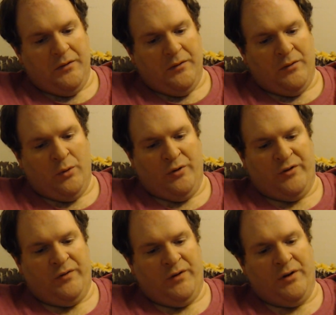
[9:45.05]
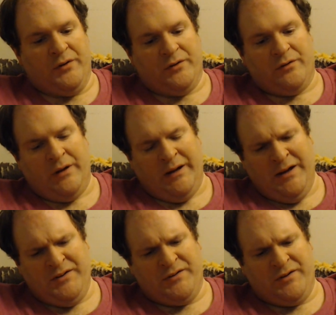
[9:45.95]
The horns of the altar. I
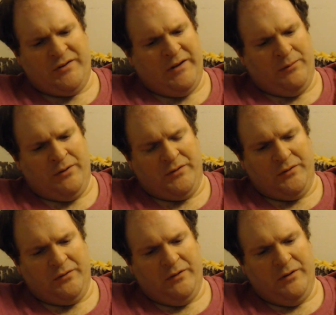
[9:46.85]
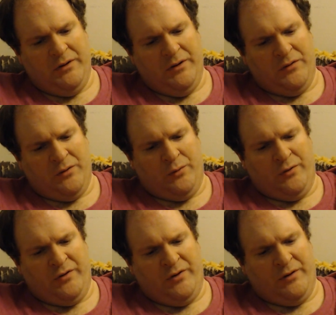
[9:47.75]
guess it's the same altar. The
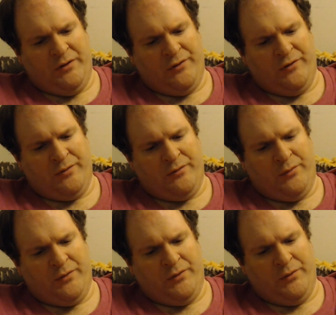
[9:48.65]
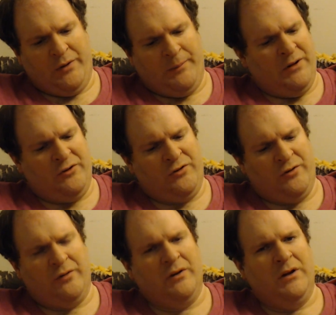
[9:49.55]
horns of the altar that's before the Lord. I'm not
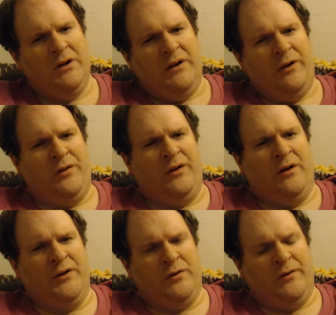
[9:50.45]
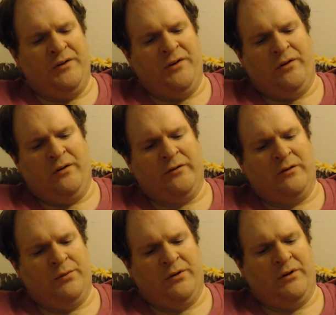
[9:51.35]
sure. Either the altar of incense, the
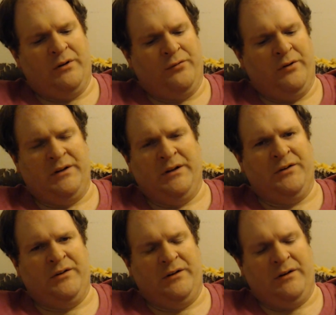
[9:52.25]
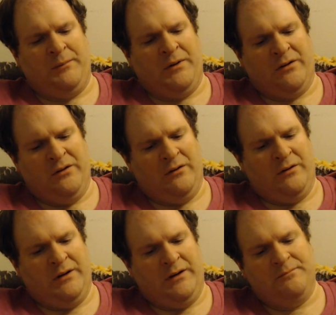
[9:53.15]
altar of burnt offering. I'm not clear
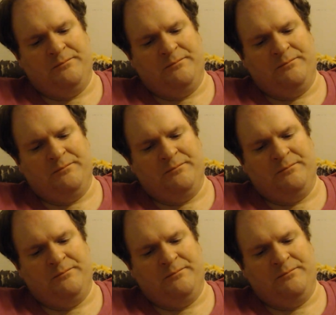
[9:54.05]
on that.